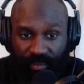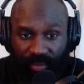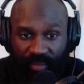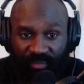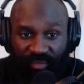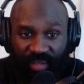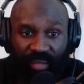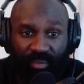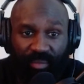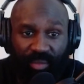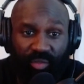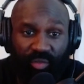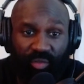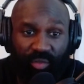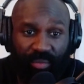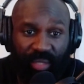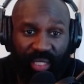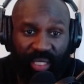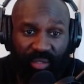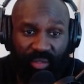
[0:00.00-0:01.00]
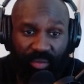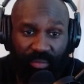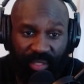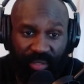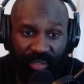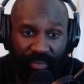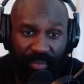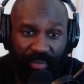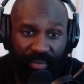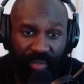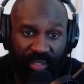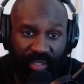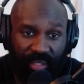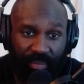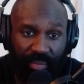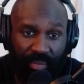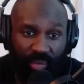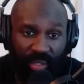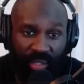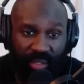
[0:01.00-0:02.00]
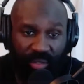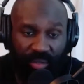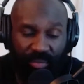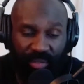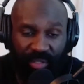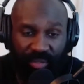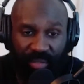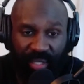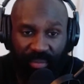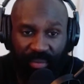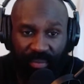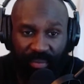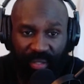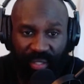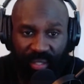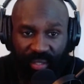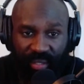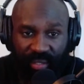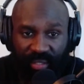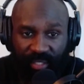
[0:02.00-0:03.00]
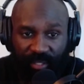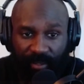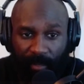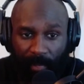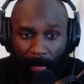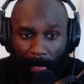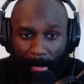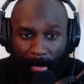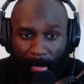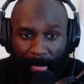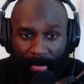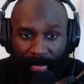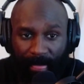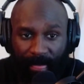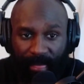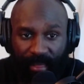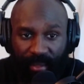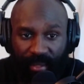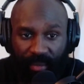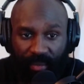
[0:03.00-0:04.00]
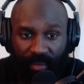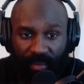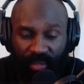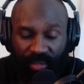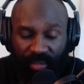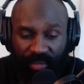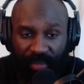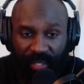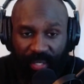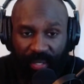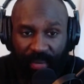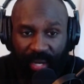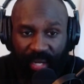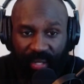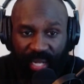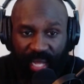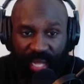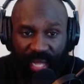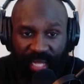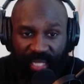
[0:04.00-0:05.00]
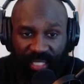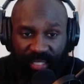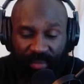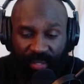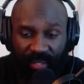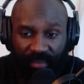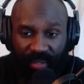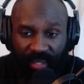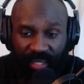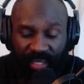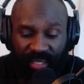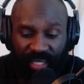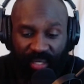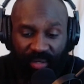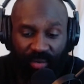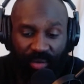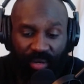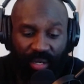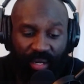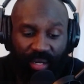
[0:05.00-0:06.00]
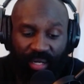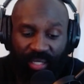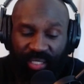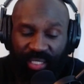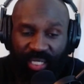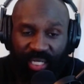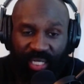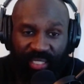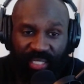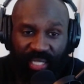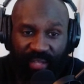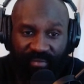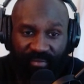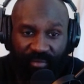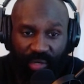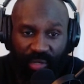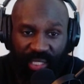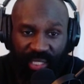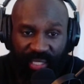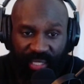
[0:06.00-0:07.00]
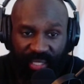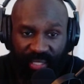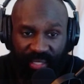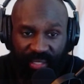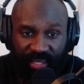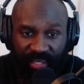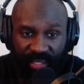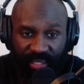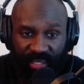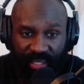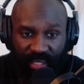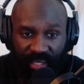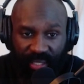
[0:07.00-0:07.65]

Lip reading: Family too big, too much people to support, too much baby mothers. We don't speak about that aspect because I know Alton Ellis had 40 kids.